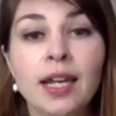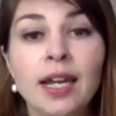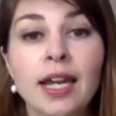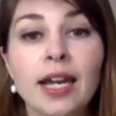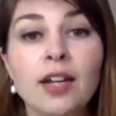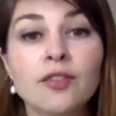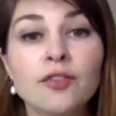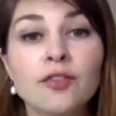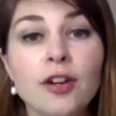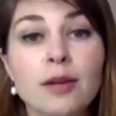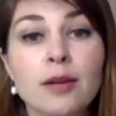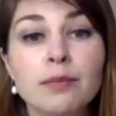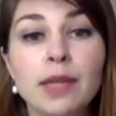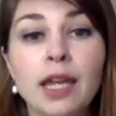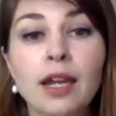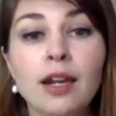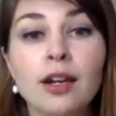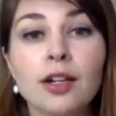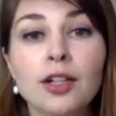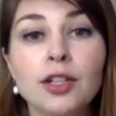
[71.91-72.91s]
And from
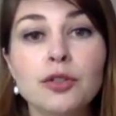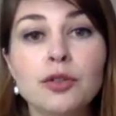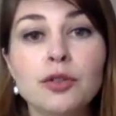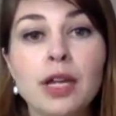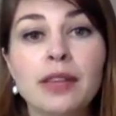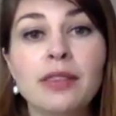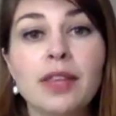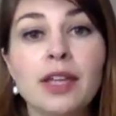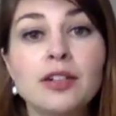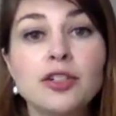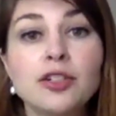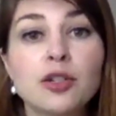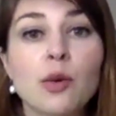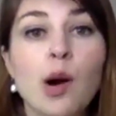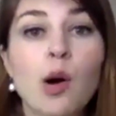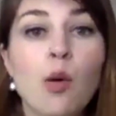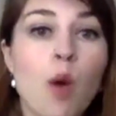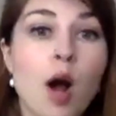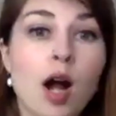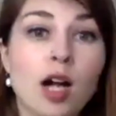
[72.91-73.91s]
there, you can then do a
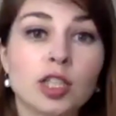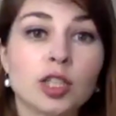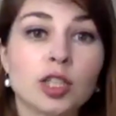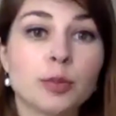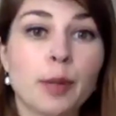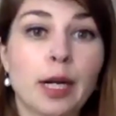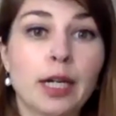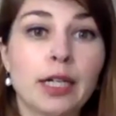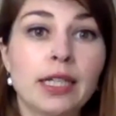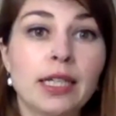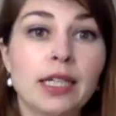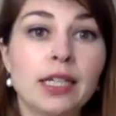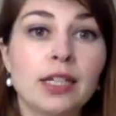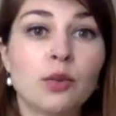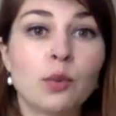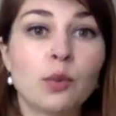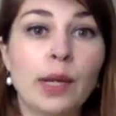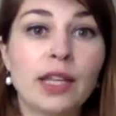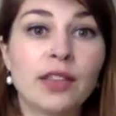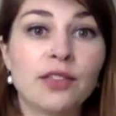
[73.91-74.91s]
watch party with